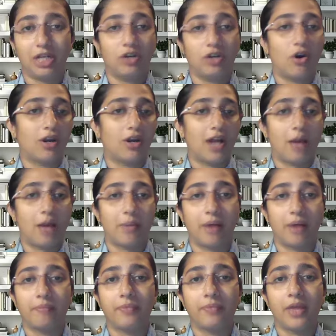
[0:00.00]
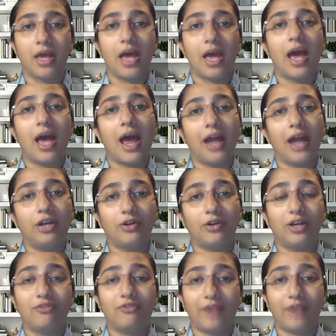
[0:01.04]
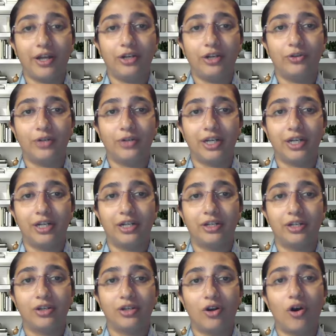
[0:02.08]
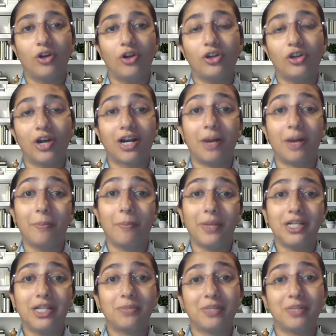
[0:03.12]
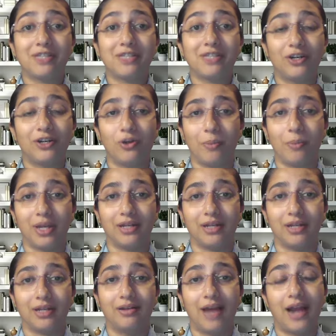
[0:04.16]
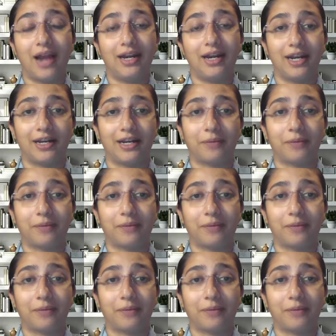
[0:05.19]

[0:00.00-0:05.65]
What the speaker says: or Llama, and you can fine tune it on your company specific domain and data.